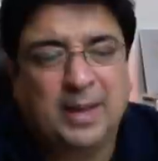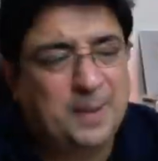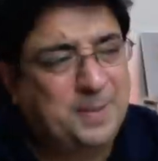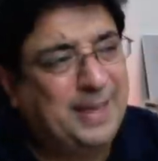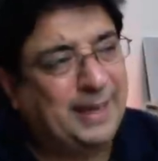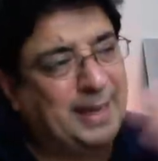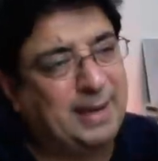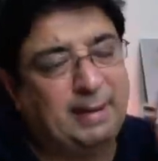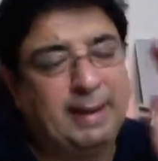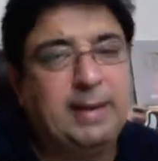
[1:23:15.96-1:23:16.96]
I'm
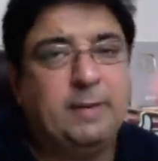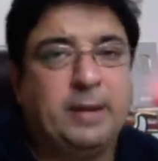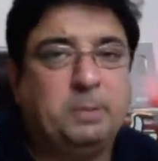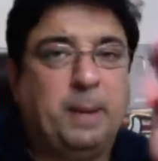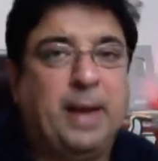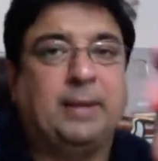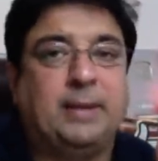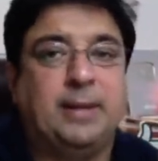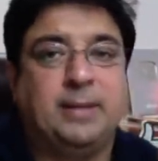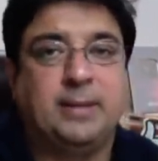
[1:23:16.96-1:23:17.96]
getting relevant
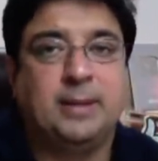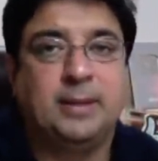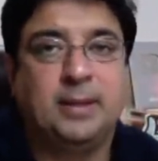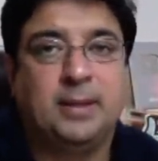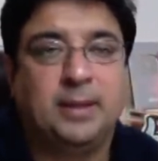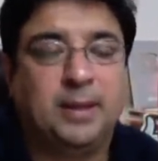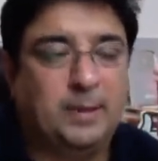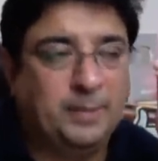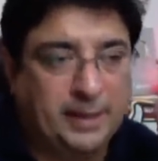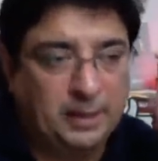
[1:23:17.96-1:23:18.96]
backlinks.
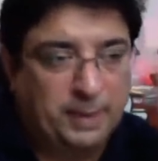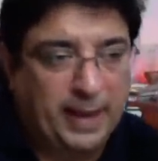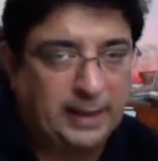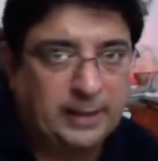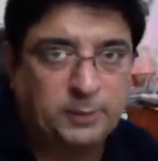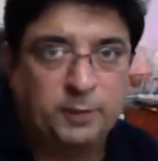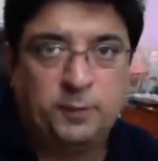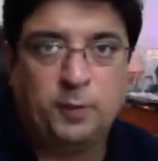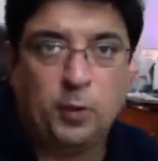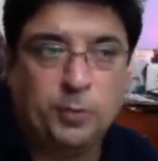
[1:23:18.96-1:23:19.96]
I'm getting backlinks from
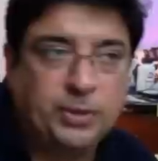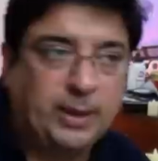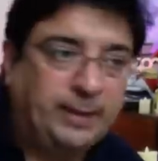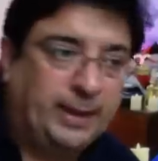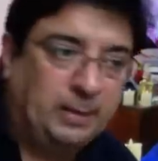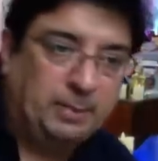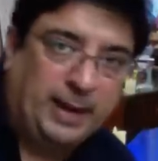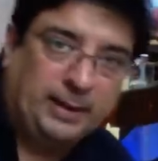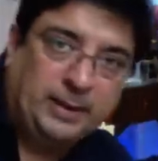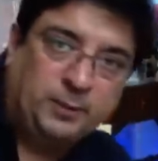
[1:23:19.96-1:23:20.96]
Forbes. I'm getting
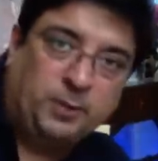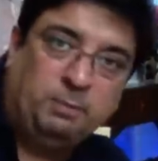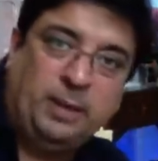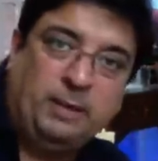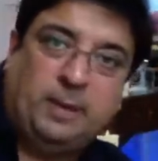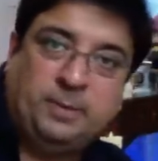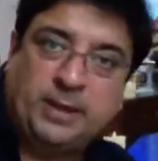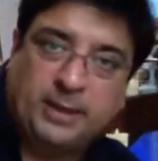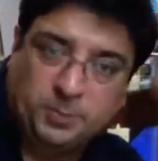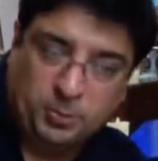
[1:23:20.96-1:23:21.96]
backlinks from big
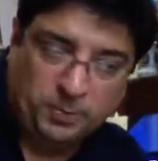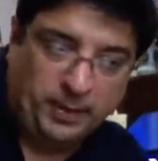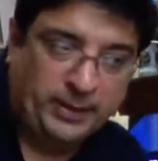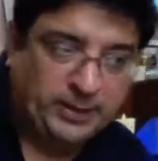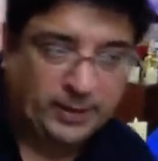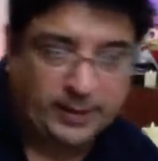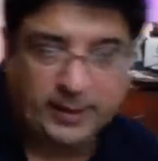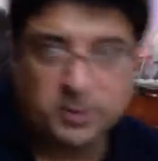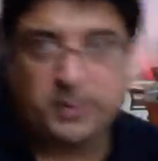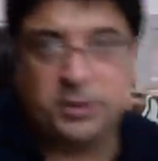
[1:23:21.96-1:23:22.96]
websites, Pro Pakistani,
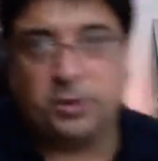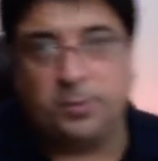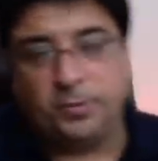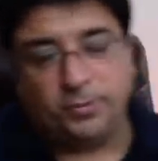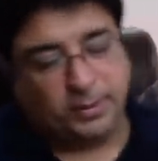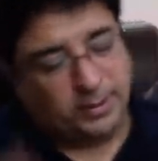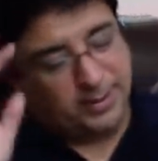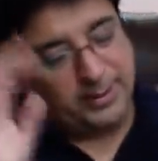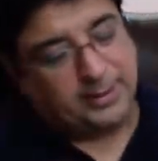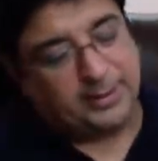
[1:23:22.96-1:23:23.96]
Express Tribune.
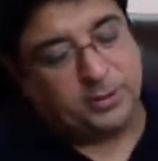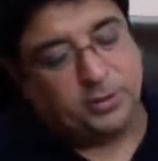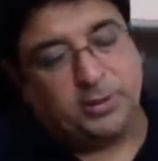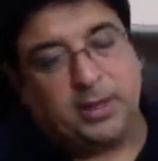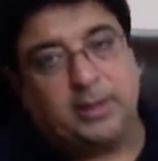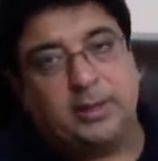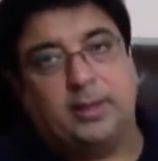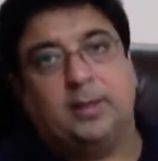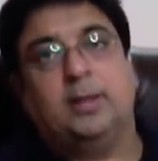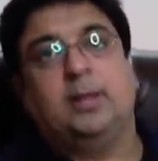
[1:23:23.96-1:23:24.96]
The list goes on and on.